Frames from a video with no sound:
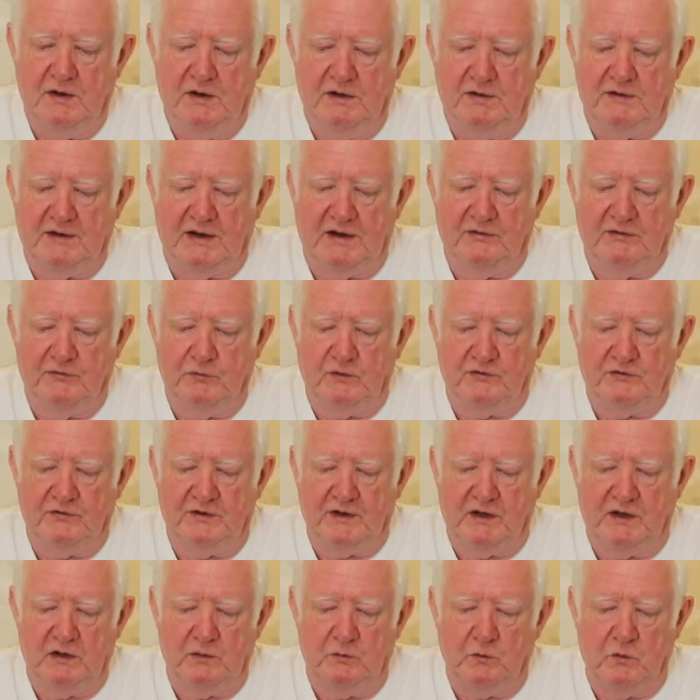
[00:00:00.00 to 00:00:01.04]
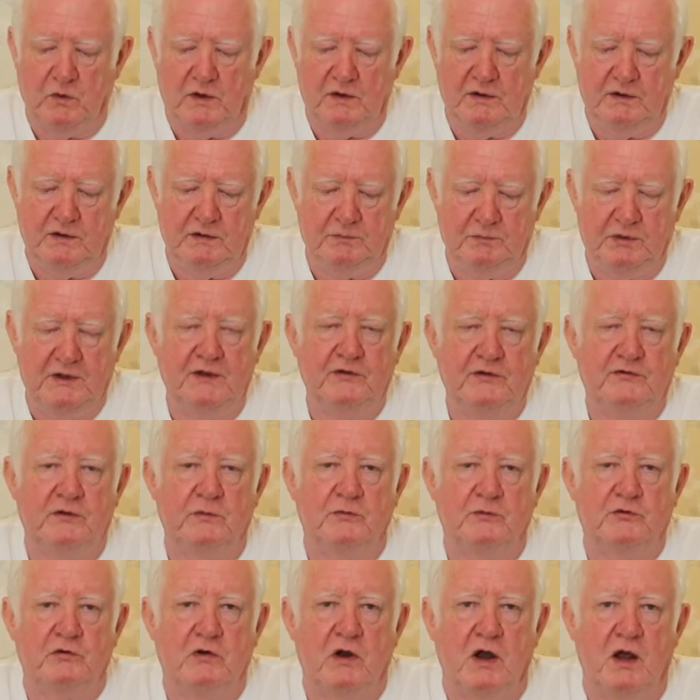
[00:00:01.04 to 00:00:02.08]
Thank you for watching that, number one. Please
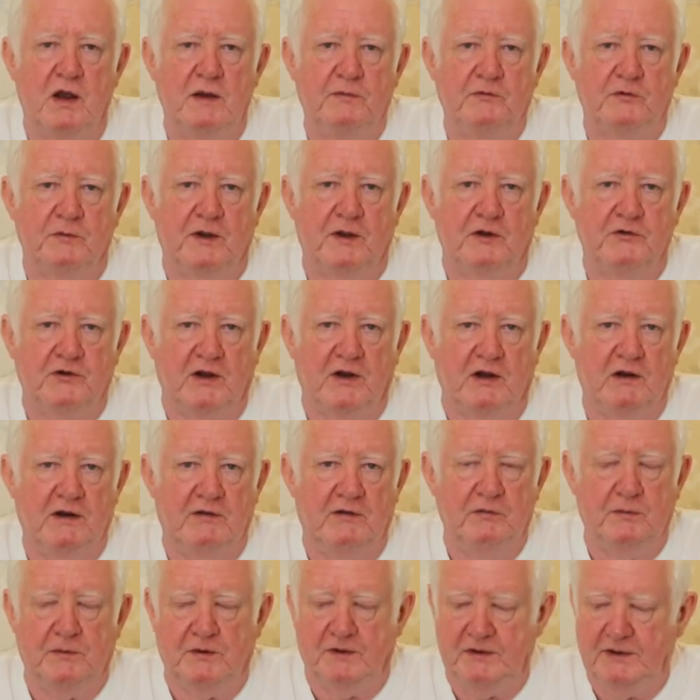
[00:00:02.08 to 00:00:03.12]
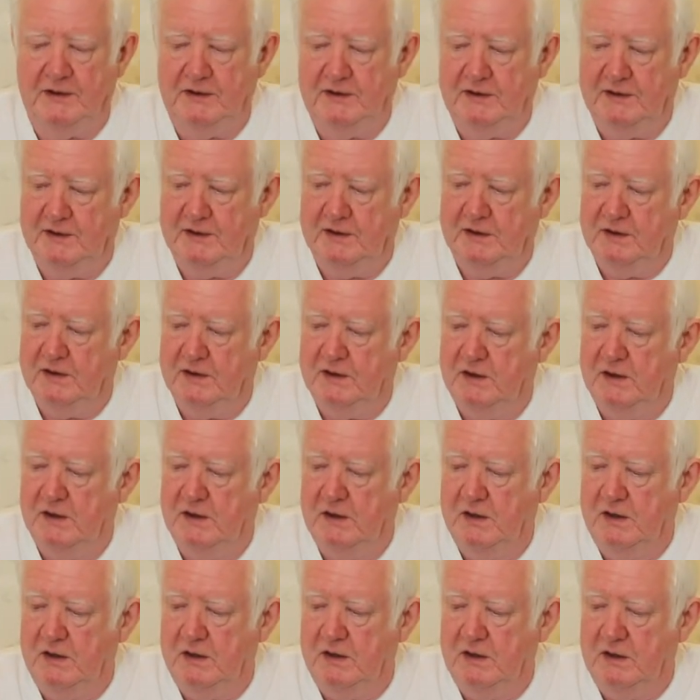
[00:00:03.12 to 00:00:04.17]
subscribe to my channel, everybody.
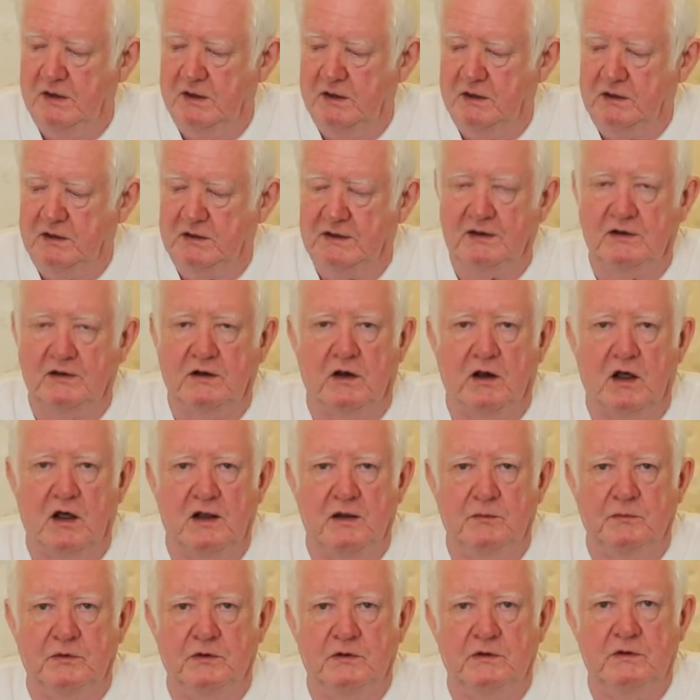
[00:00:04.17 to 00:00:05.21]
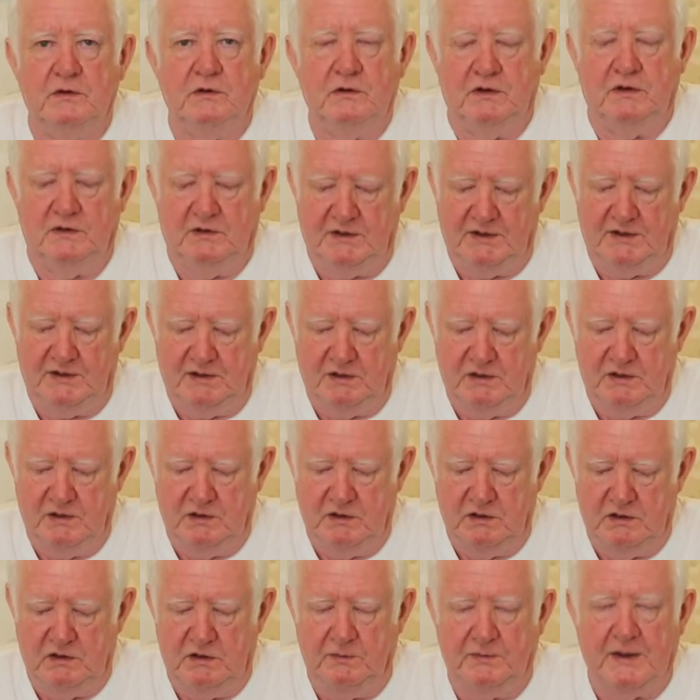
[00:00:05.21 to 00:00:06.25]
Click the like button and the
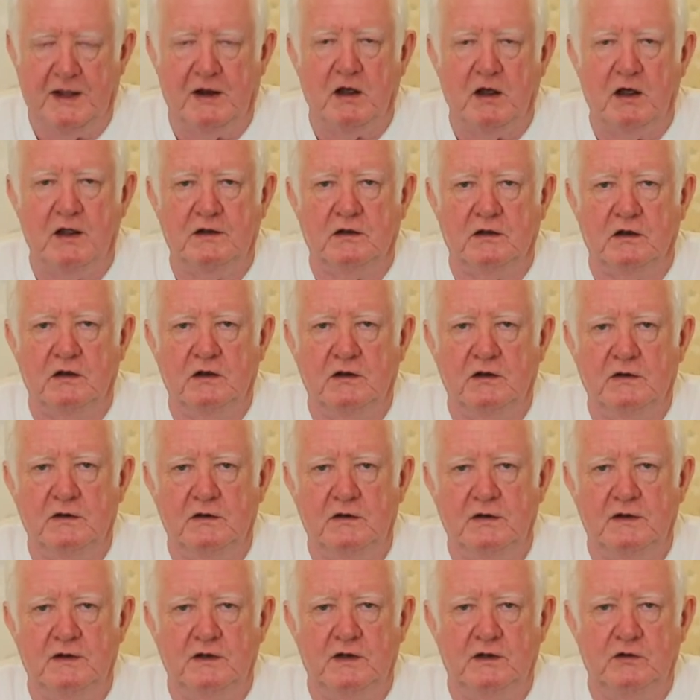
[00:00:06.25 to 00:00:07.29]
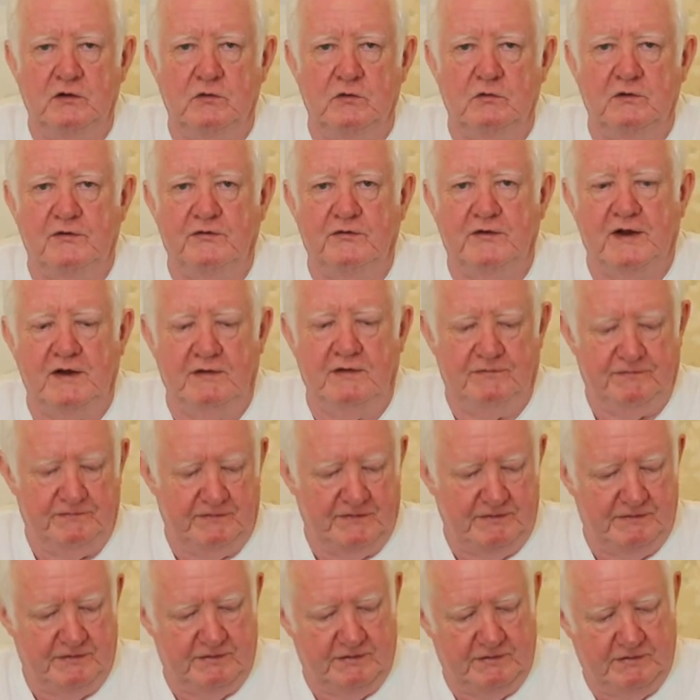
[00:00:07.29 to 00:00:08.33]
bell icon, and then you'll receive
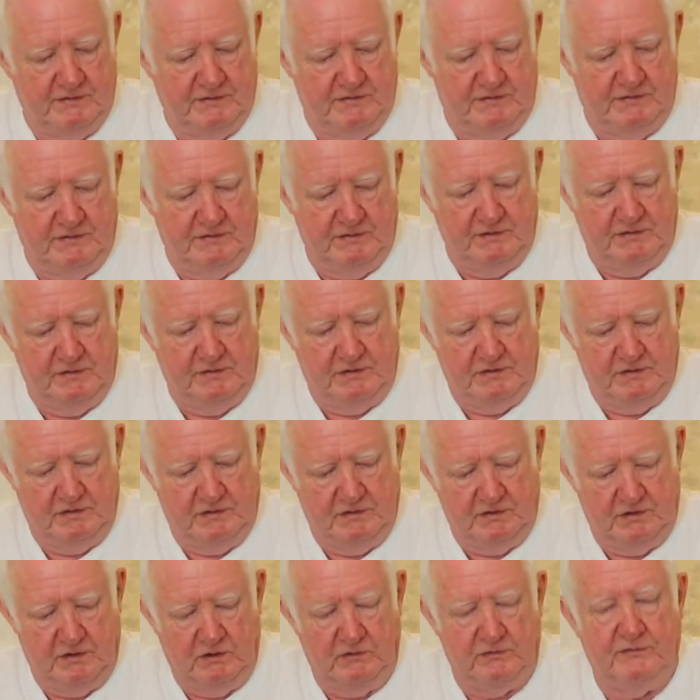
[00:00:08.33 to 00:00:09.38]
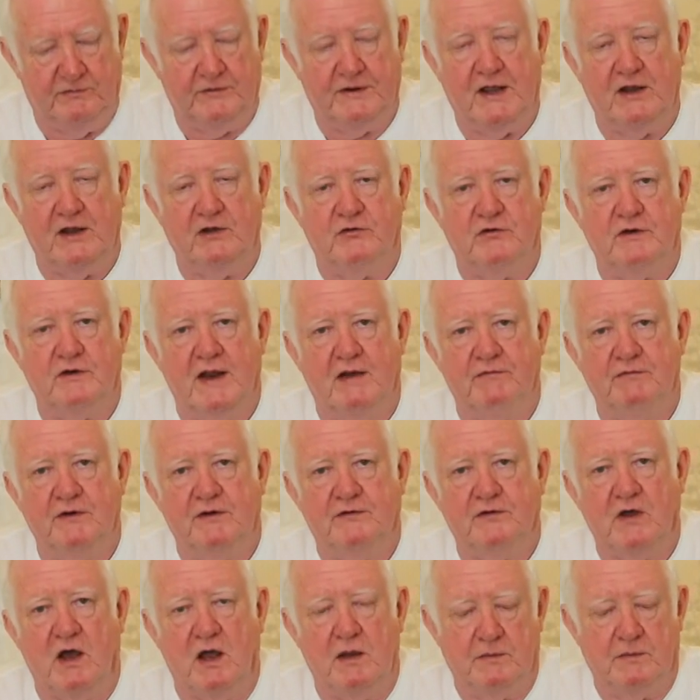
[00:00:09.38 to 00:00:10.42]
notification every
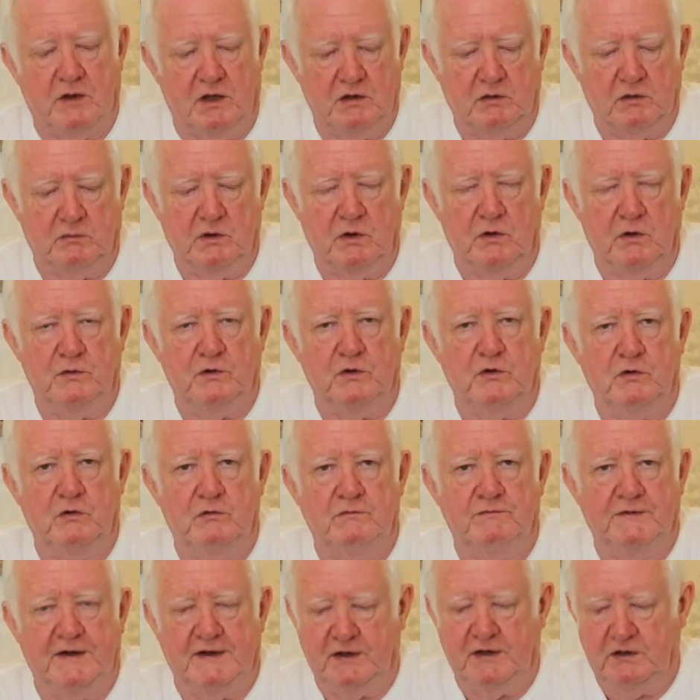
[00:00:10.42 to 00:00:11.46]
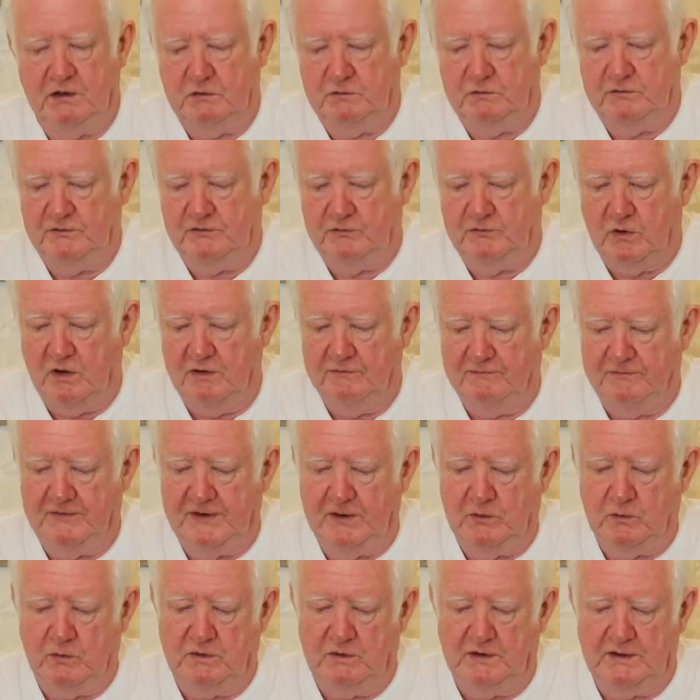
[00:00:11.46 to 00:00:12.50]
time I upload a new video, which is quite
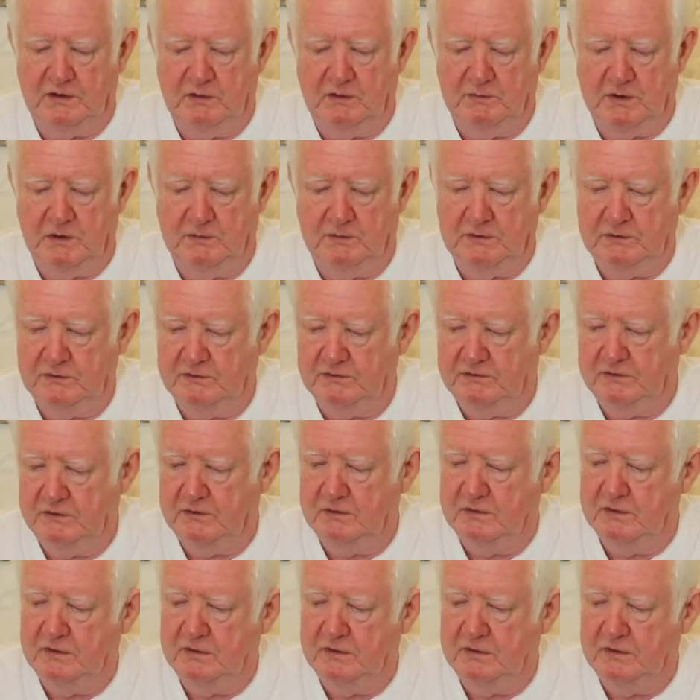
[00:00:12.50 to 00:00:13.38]
frequently at the moment,